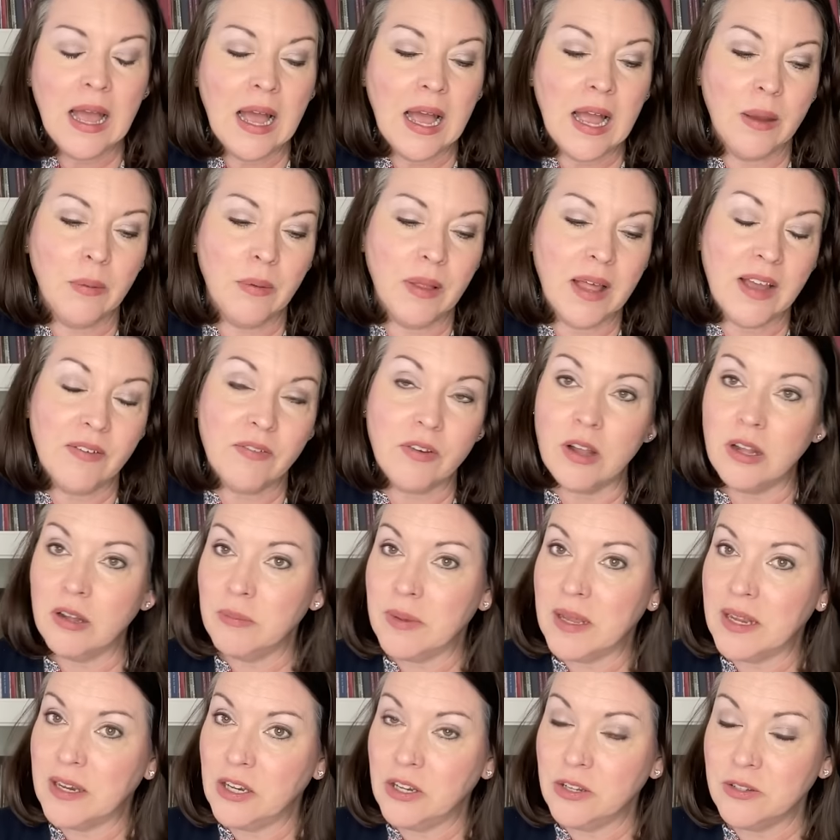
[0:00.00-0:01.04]
I will have all
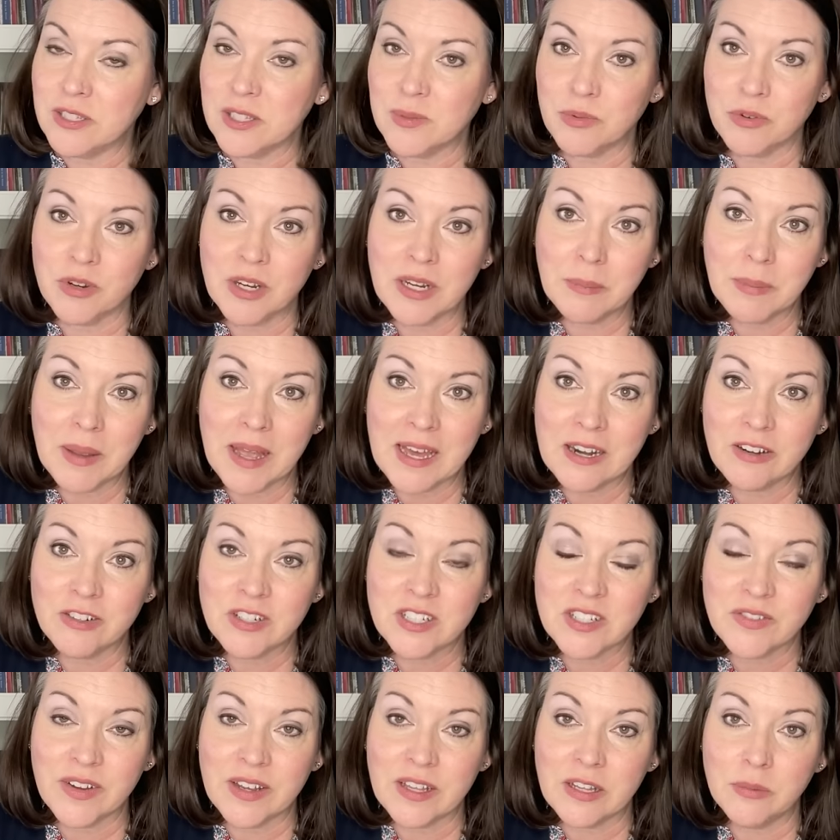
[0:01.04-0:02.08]
my new spring patterns
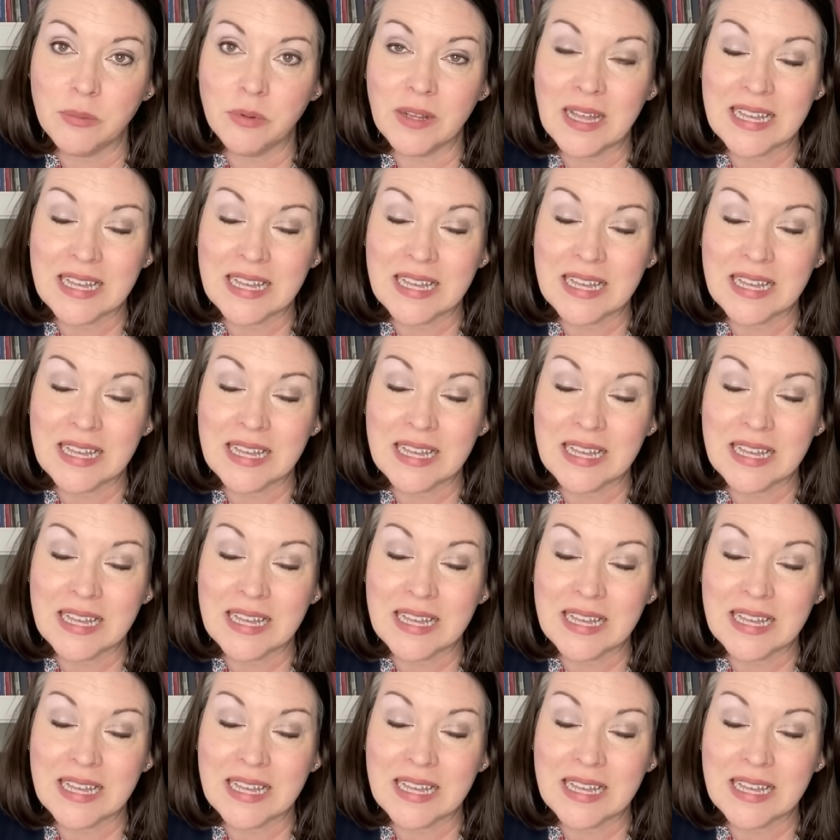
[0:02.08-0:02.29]
available